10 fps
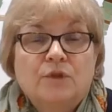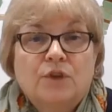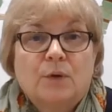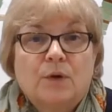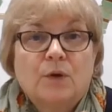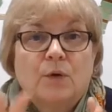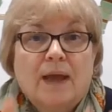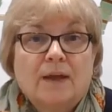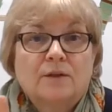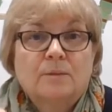just showing you
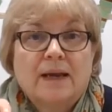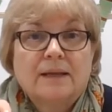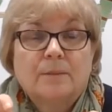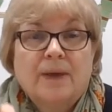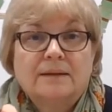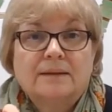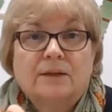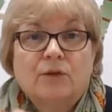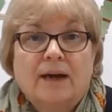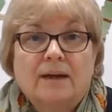how to make the basic
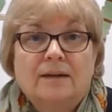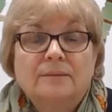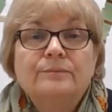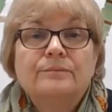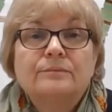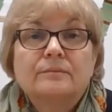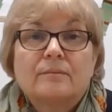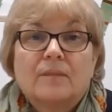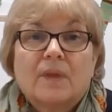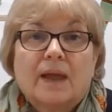cracker,
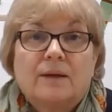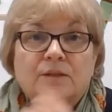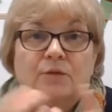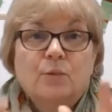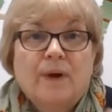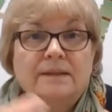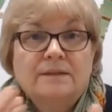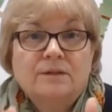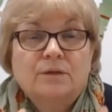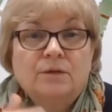different ways
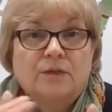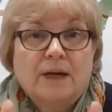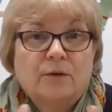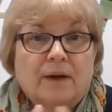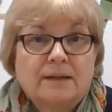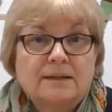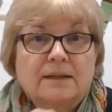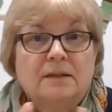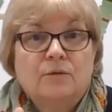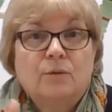of
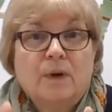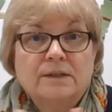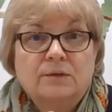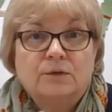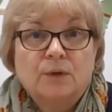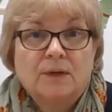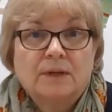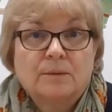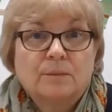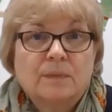decorating, different ways of doing
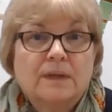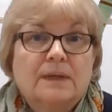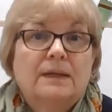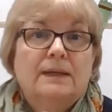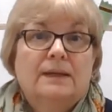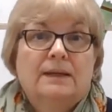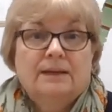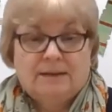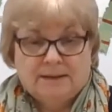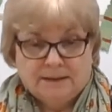them.
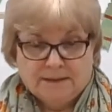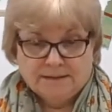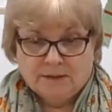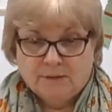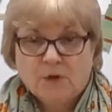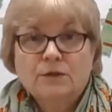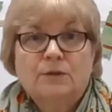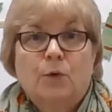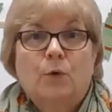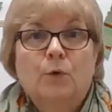So first
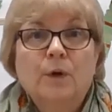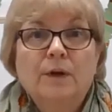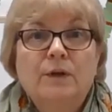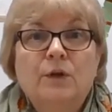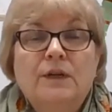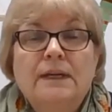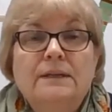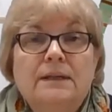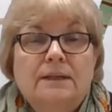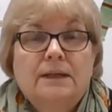of all, you
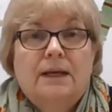need